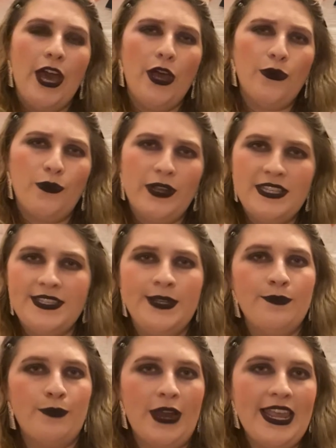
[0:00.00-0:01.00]
A
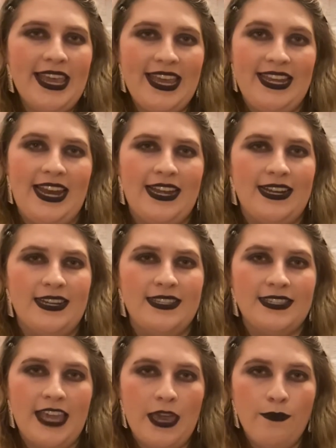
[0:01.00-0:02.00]
recent break-in at an
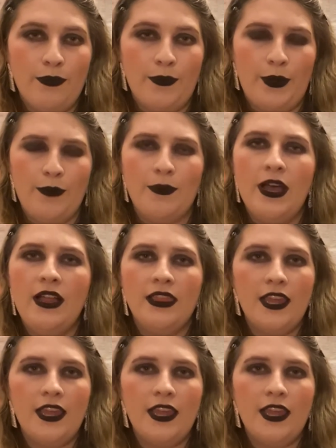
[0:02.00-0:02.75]
escape room